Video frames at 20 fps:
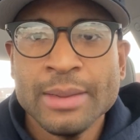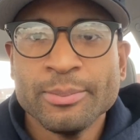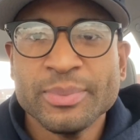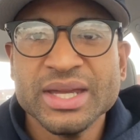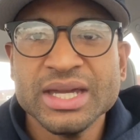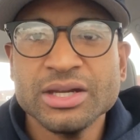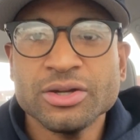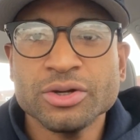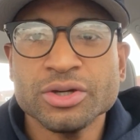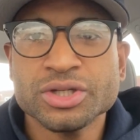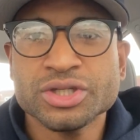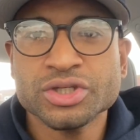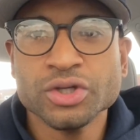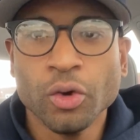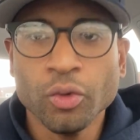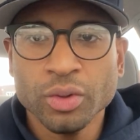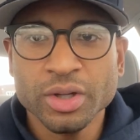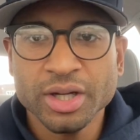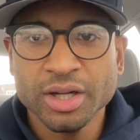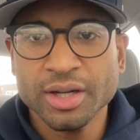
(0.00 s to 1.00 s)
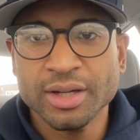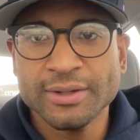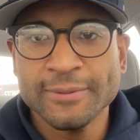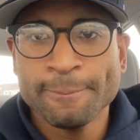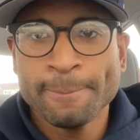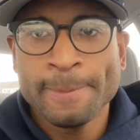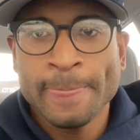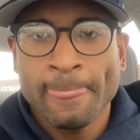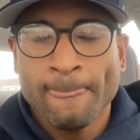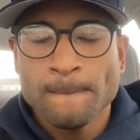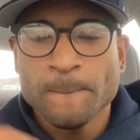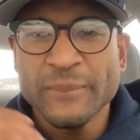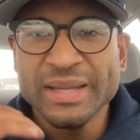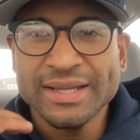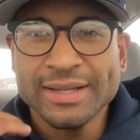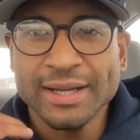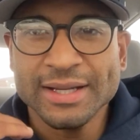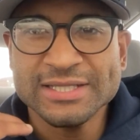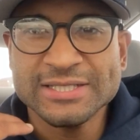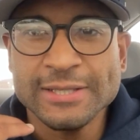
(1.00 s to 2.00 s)
Peter is so good
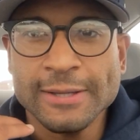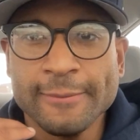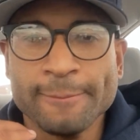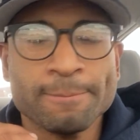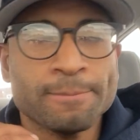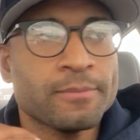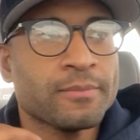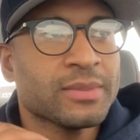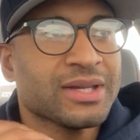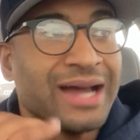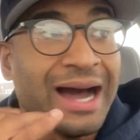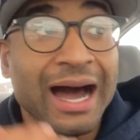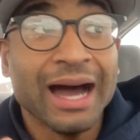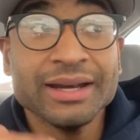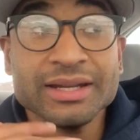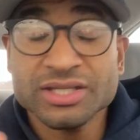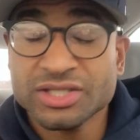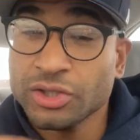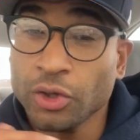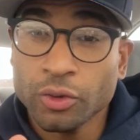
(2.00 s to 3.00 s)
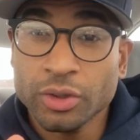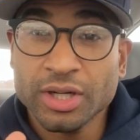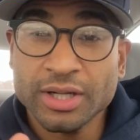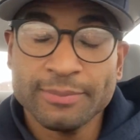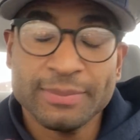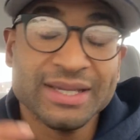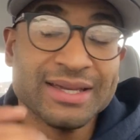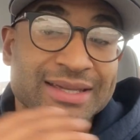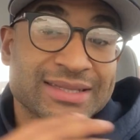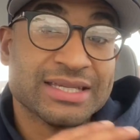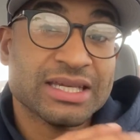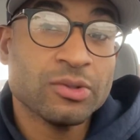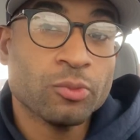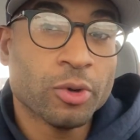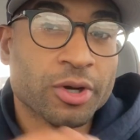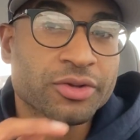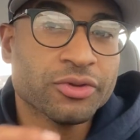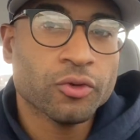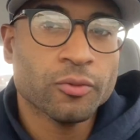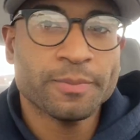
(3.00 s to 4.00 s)
because God is so good because he
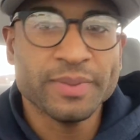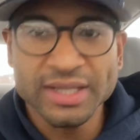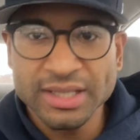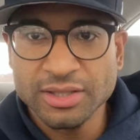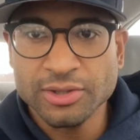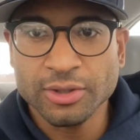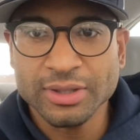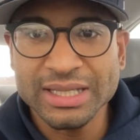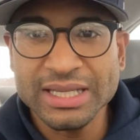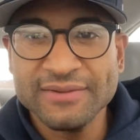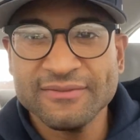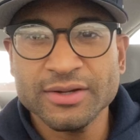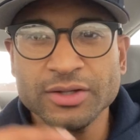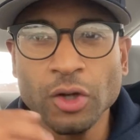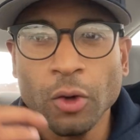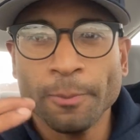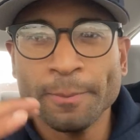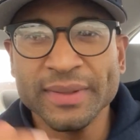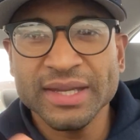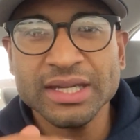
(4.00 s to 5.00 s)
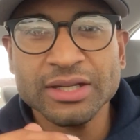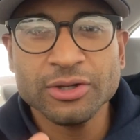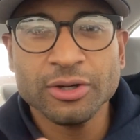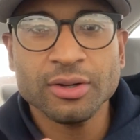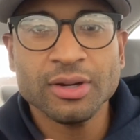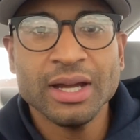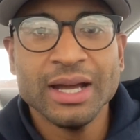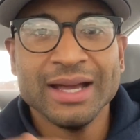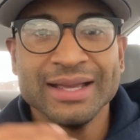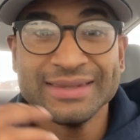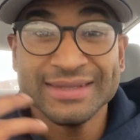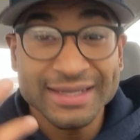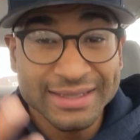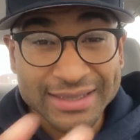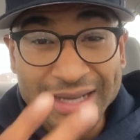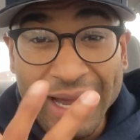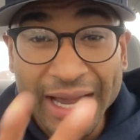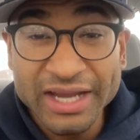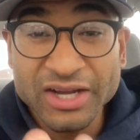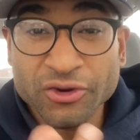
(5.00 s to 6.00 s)
worked through Peter, even though Peter
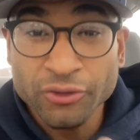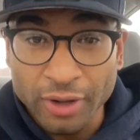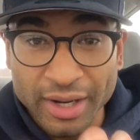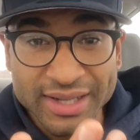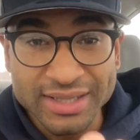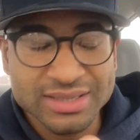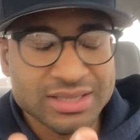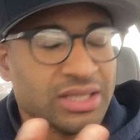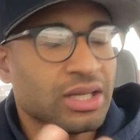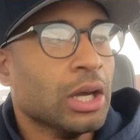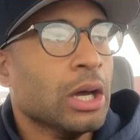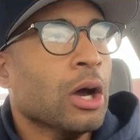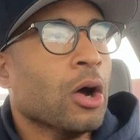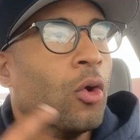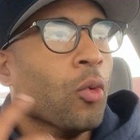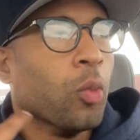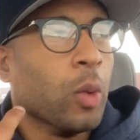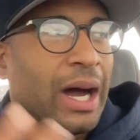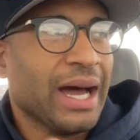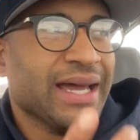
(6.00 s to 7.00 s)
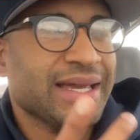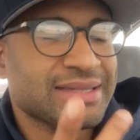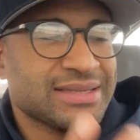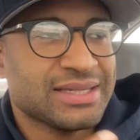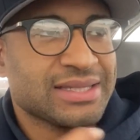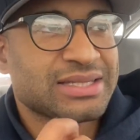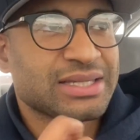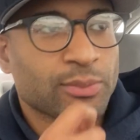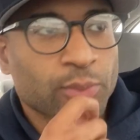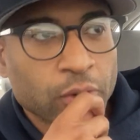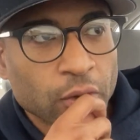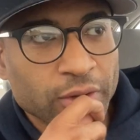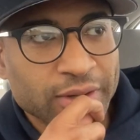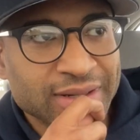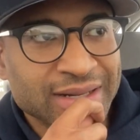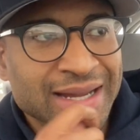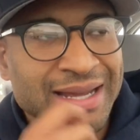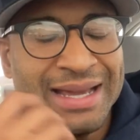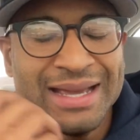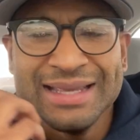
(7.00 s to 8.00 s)
denied Christ. Why is this
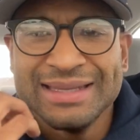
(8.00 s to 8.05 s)
important?